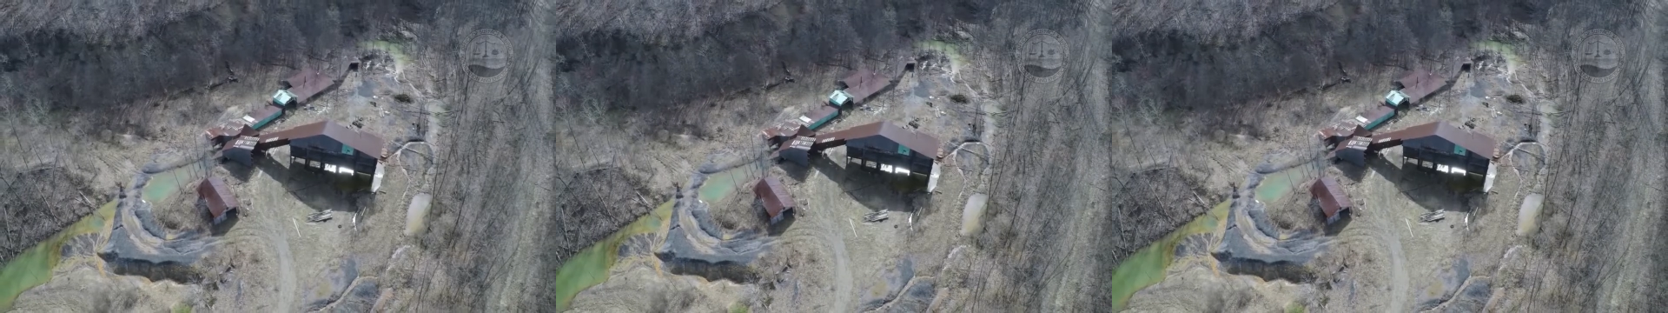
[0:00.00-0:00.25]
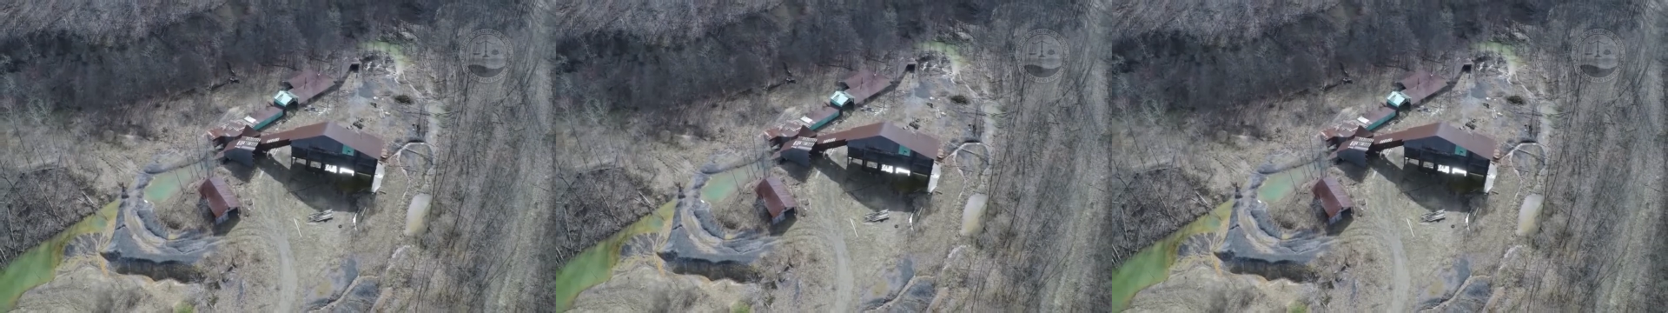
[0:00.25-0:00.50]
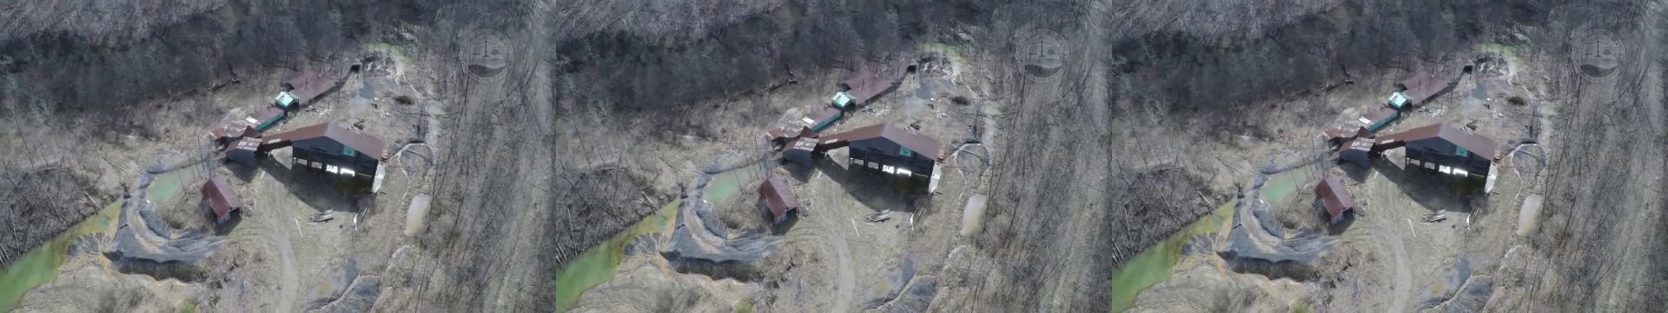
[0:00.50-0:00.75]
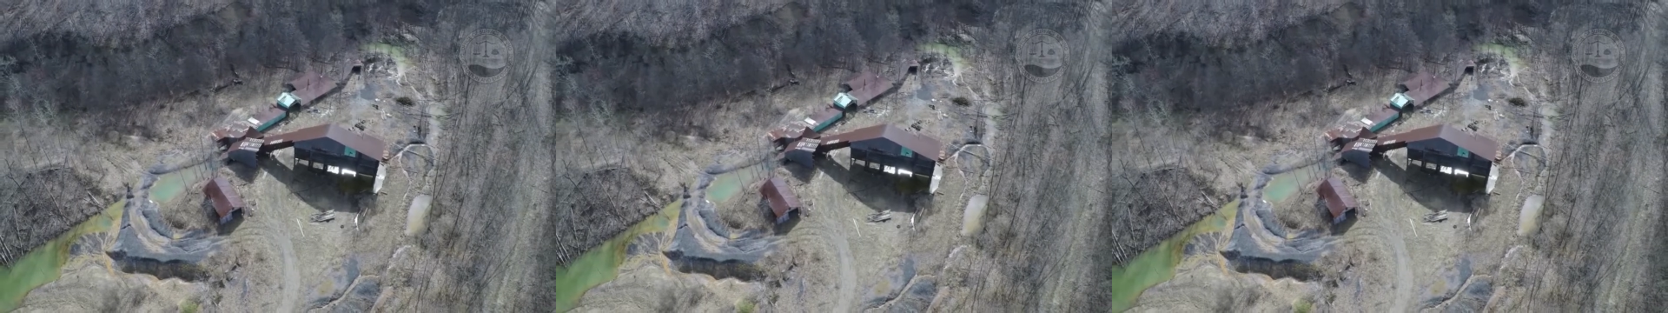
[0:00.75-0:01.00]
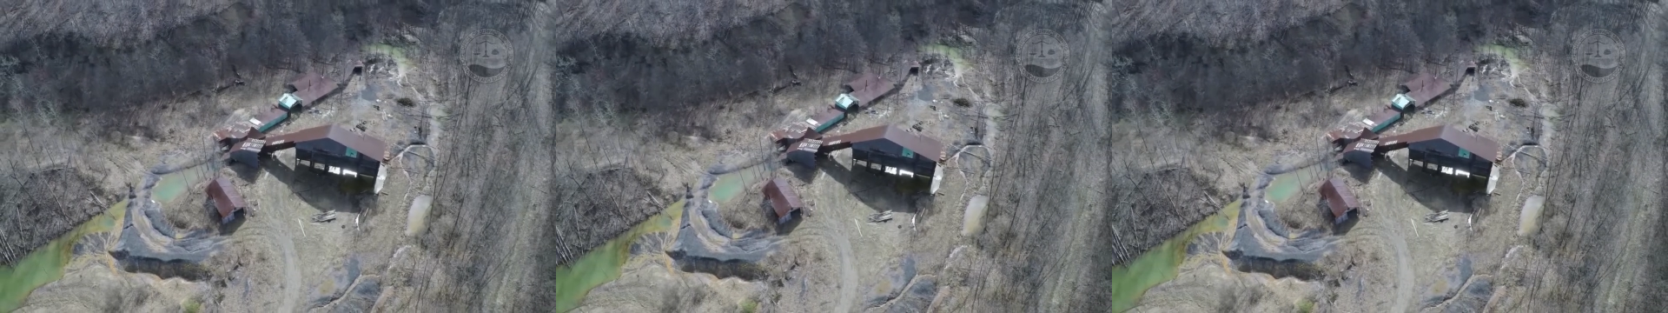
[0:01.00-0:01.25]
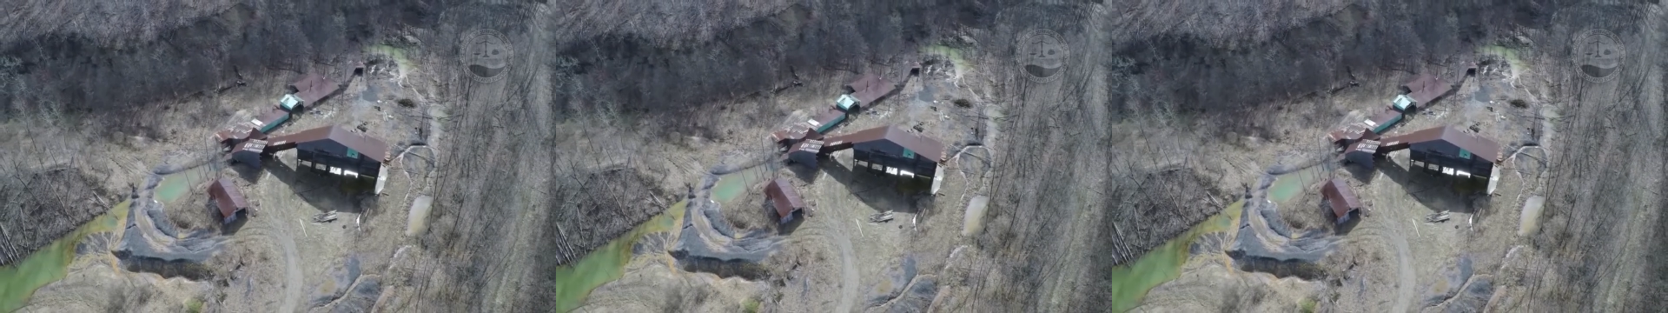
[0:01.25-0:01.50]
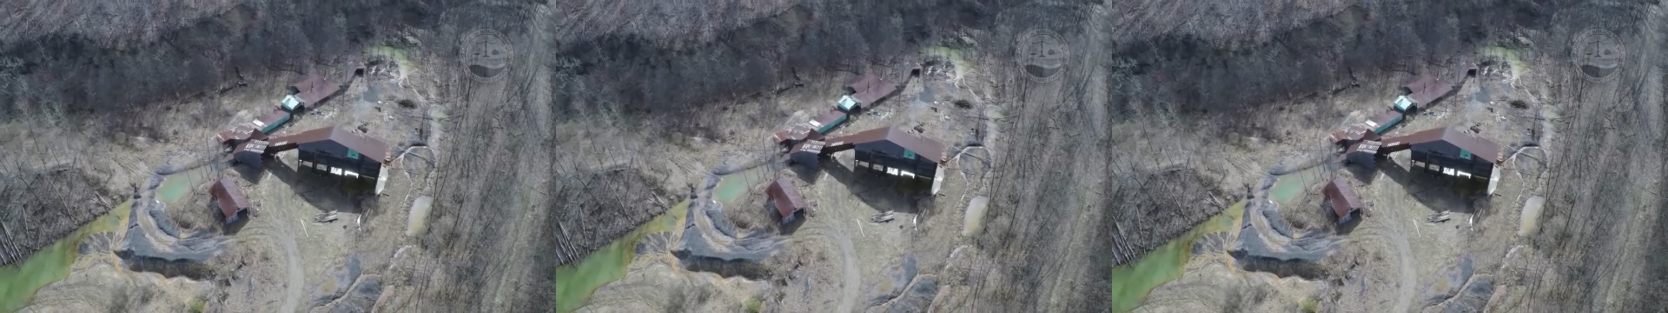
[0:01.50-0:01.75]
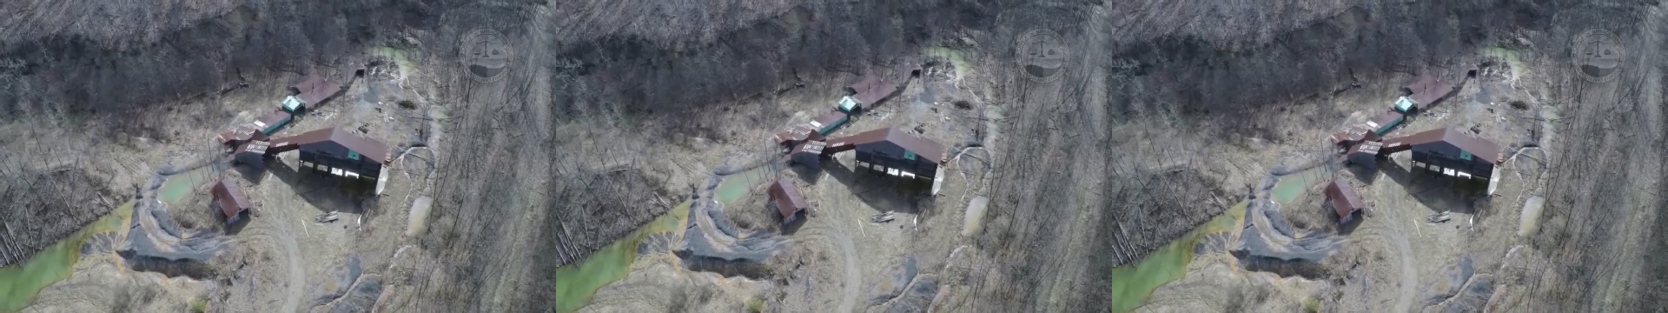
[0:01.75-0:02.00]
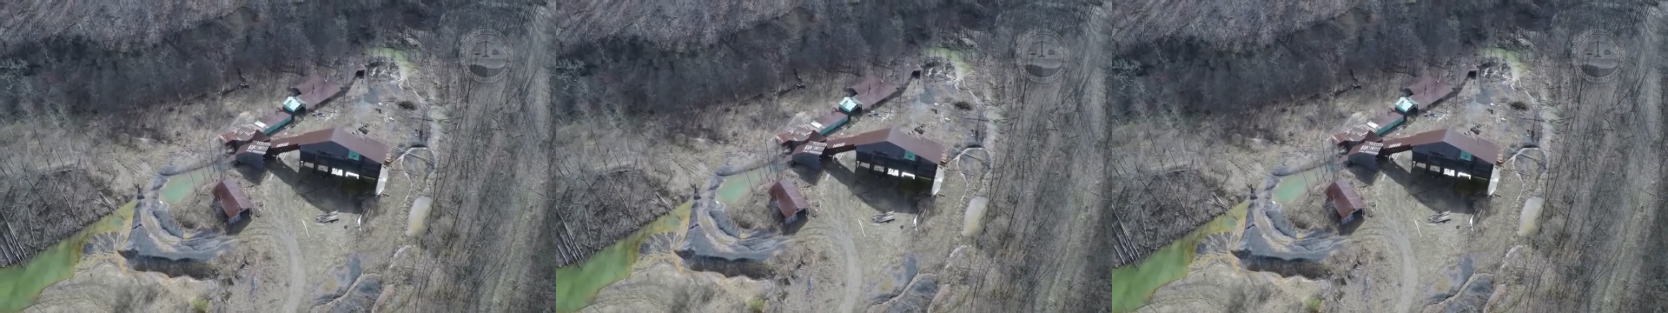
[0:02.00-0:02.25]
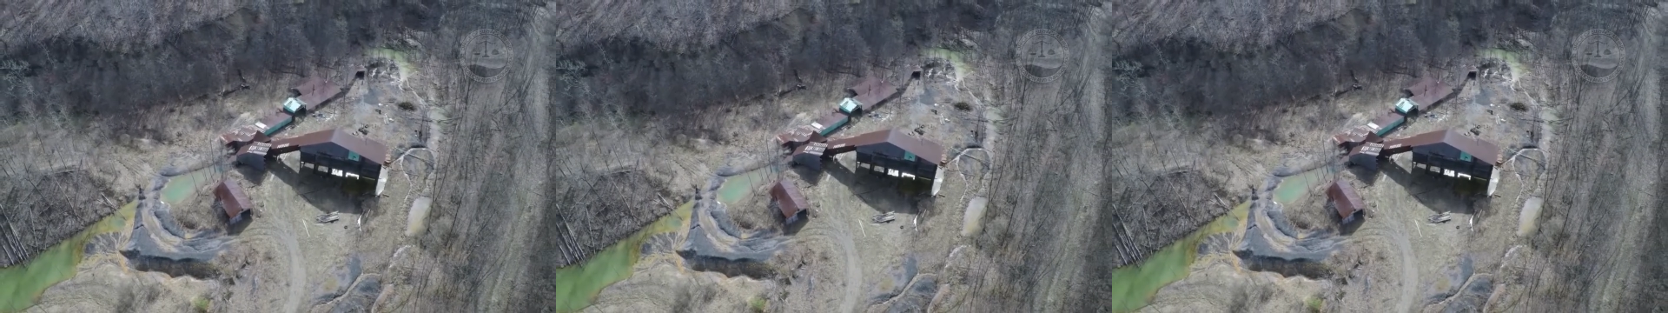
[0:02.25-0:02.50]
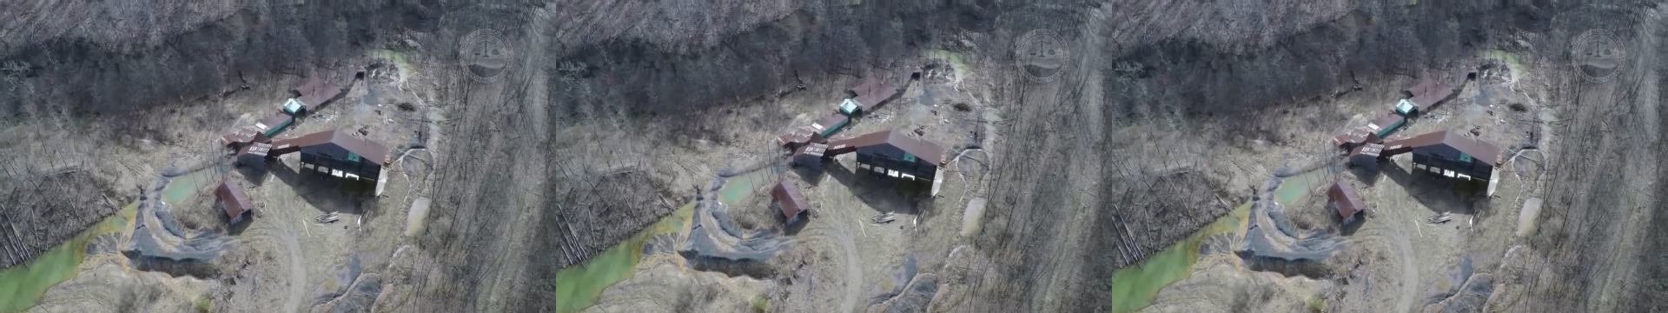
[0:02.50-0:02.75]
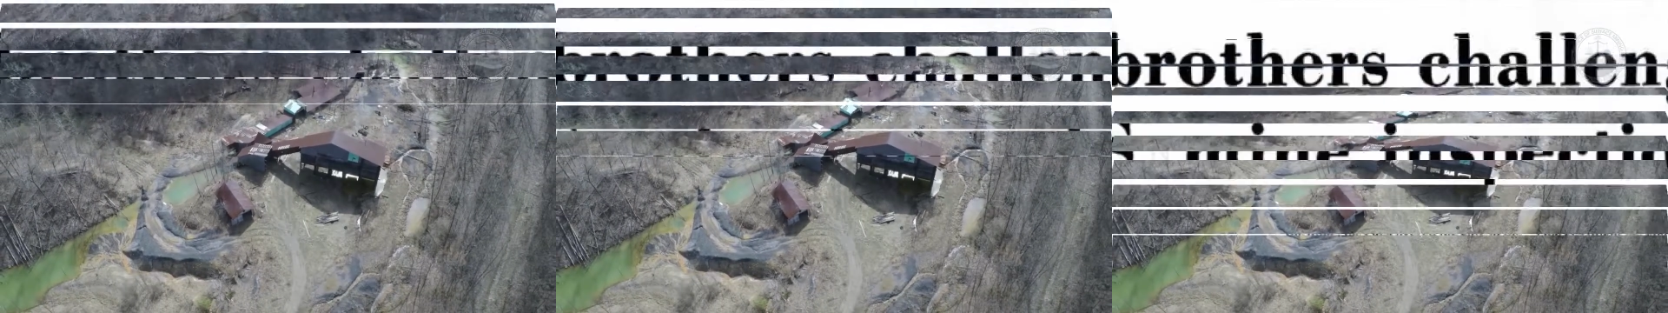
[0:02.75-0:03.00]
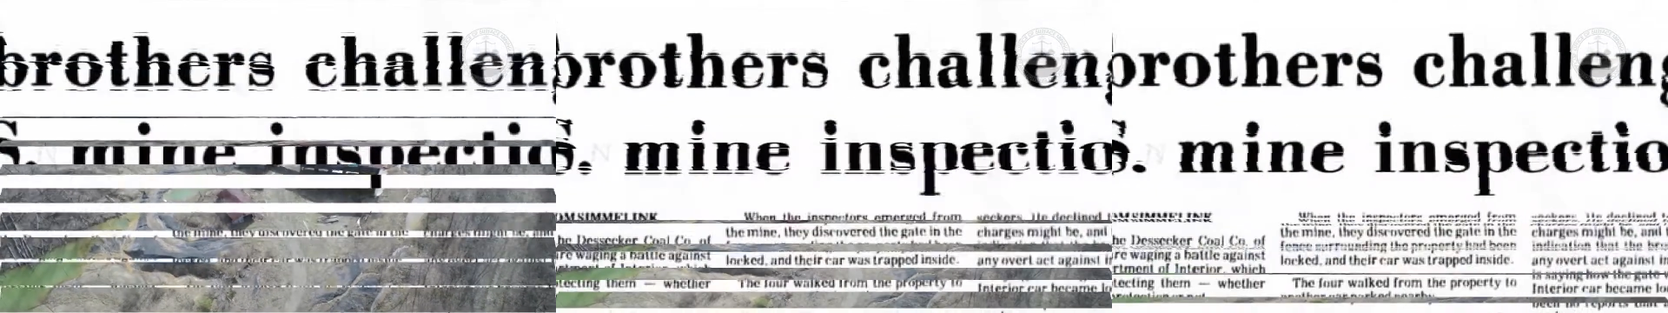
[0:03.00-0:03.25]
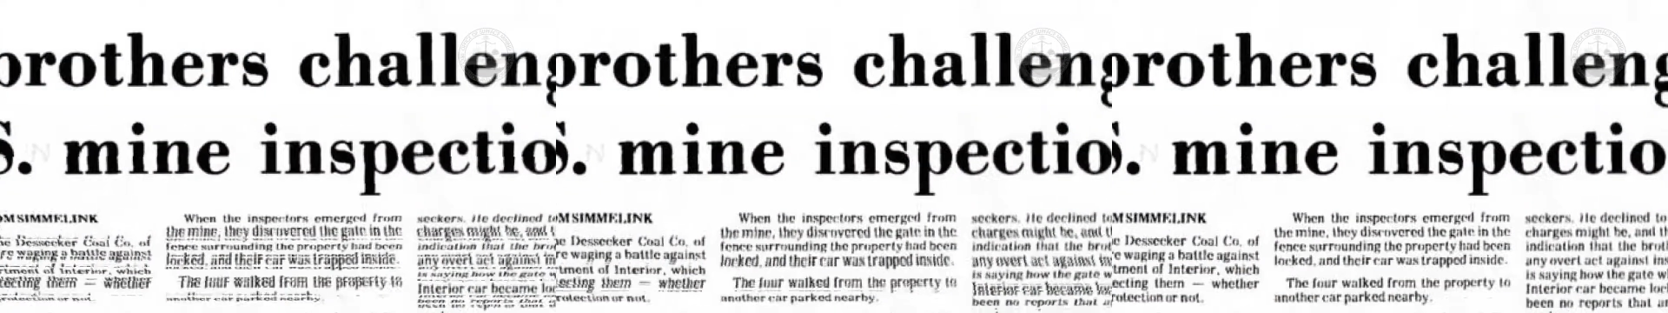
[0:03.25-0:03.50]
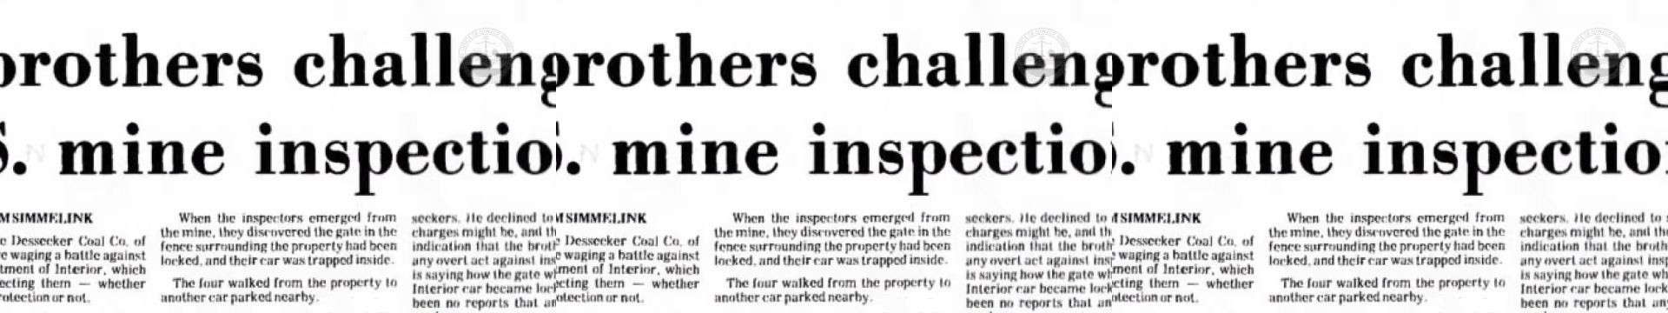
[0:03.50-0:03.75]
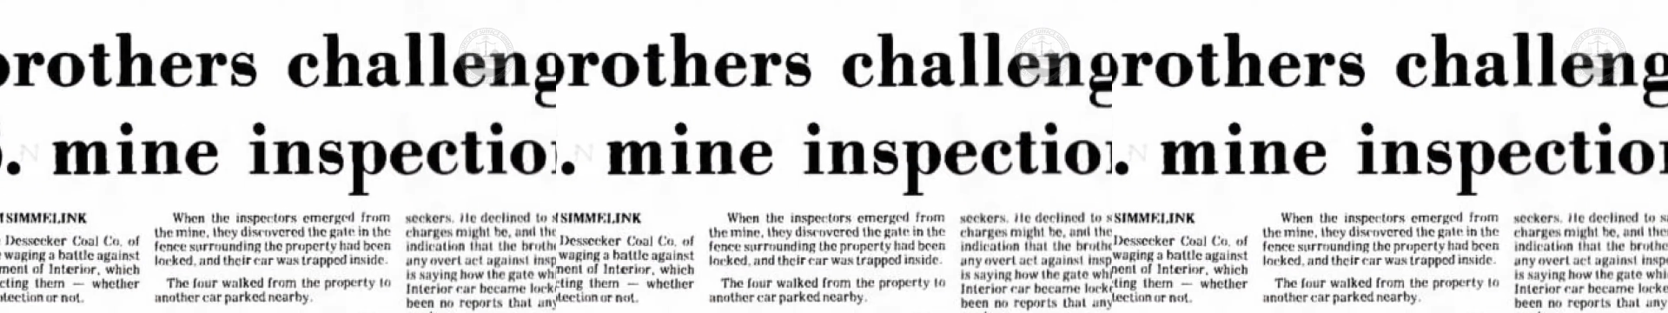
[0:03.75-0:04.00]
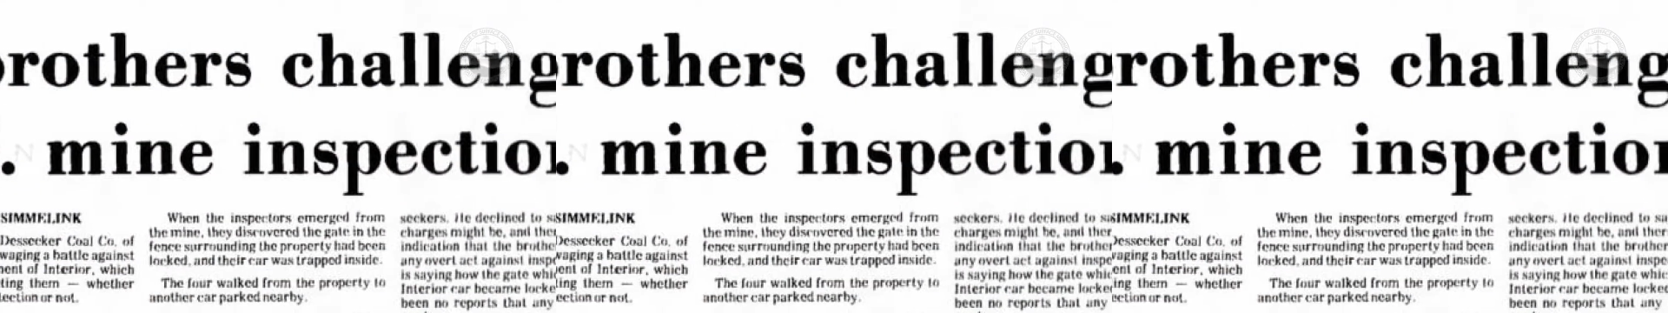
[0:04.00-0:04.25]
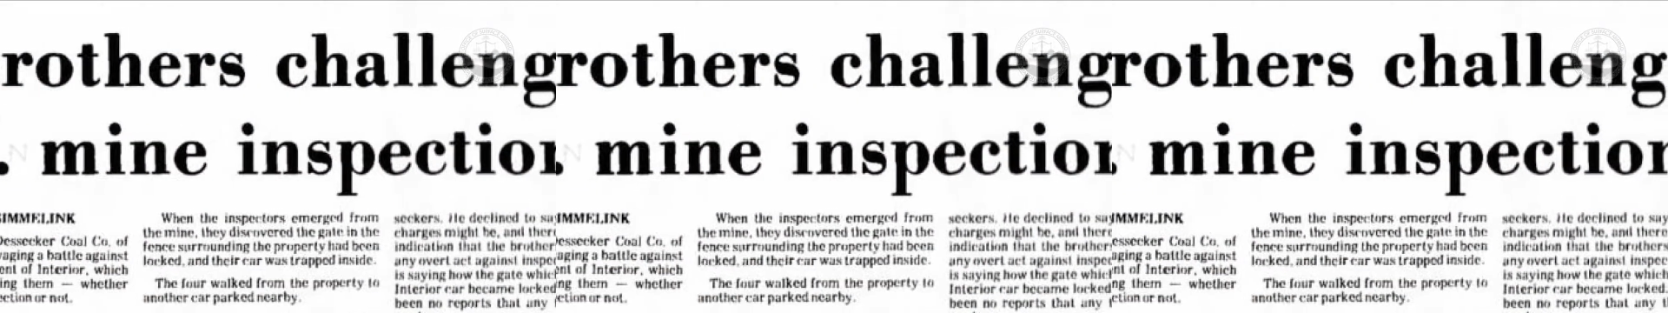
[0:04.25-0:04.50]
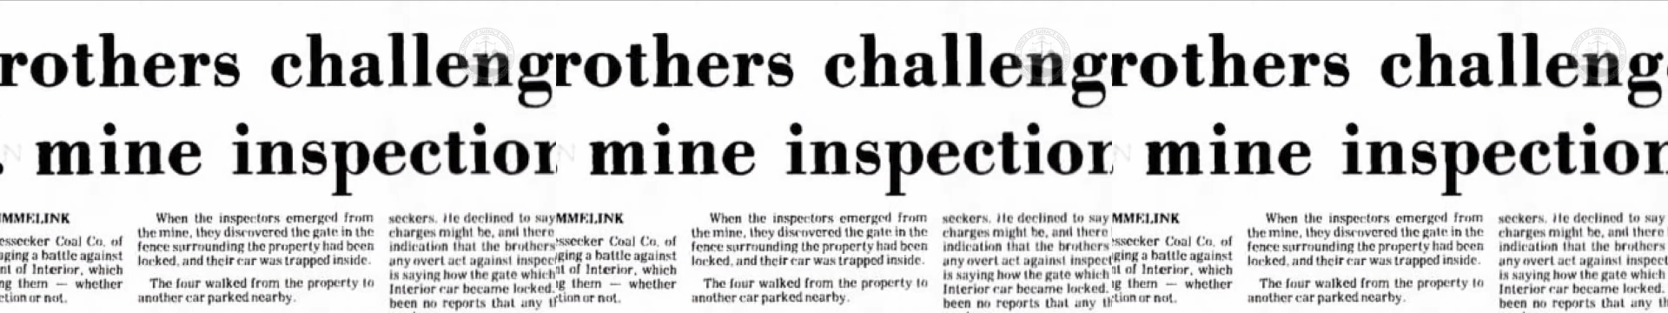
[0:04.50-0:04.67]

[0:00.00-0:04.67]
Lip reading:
[unreadable: no face in view]